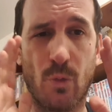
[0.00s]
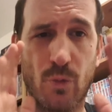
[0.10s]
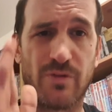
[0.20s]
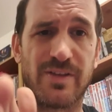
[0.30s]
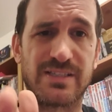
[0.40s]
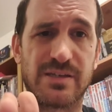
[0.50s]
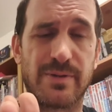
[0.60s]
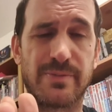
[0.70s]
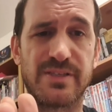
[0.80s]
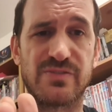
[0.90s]
All of that is
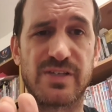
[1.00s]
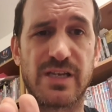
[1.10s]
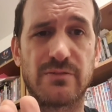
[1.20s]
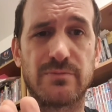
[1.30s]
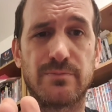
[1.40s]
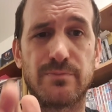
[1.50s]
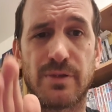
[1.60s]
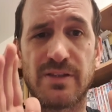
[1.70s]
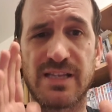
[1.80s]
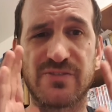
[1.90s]
coming up in this video.
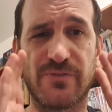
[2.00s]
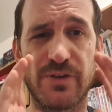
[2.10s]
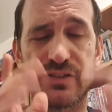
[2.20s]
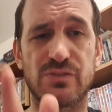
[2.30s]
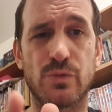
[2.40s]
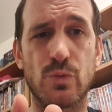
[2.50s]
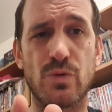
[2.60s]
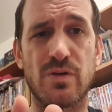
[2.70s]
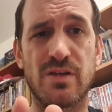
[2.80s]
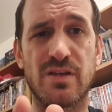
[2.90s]
But let's first of
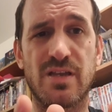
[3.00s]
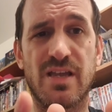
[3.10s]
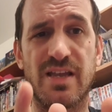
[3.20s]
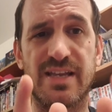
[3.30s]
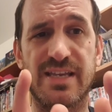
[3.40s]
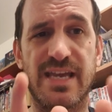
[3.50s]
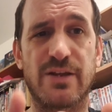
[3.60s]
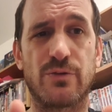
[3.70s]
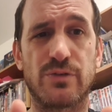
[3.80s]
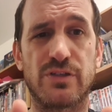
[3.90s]
all
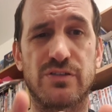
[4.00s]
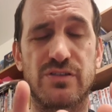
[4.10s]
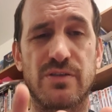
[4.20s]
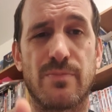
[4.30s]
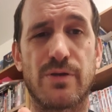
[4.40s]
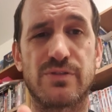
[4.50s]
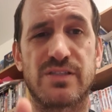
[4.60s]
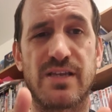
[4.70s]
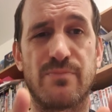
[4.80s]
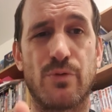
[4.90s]
get on to the
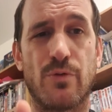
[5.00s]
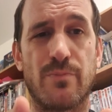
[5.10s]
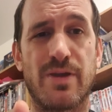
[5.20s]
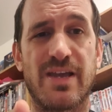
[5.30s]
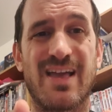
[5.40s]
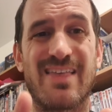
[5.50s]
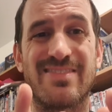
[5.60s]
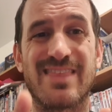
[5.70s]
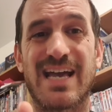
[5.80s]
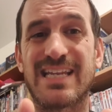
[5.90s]
most important bit,
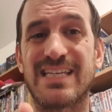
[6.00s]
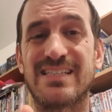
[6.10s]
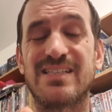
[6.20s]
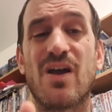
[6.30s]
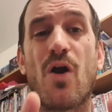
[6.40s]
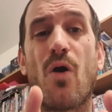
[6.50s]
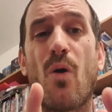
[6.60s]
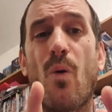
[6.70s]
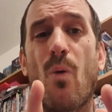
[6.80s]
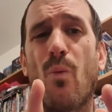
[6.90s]
and that is
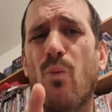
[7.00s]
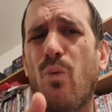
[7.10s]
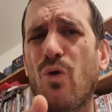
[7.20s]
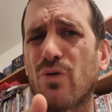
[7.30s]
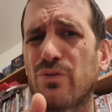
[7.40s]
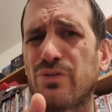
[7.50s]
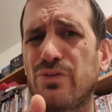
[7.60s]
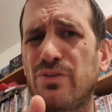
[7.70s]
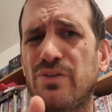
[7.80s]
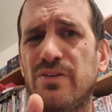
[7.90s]
what
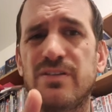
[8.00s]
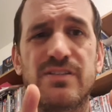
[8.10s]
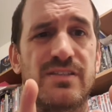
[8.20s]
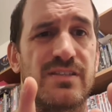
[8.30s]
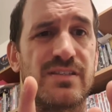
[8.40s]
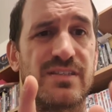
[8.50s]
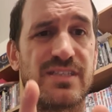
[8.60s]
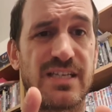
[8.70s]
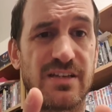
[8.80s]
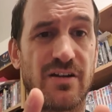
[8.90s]

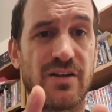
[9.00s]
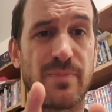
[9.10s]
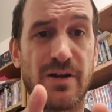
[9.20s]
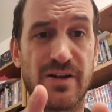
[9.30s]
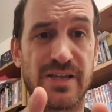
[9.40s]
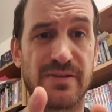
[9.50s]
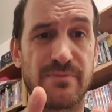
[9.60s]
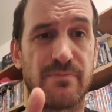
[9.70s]
did I buy?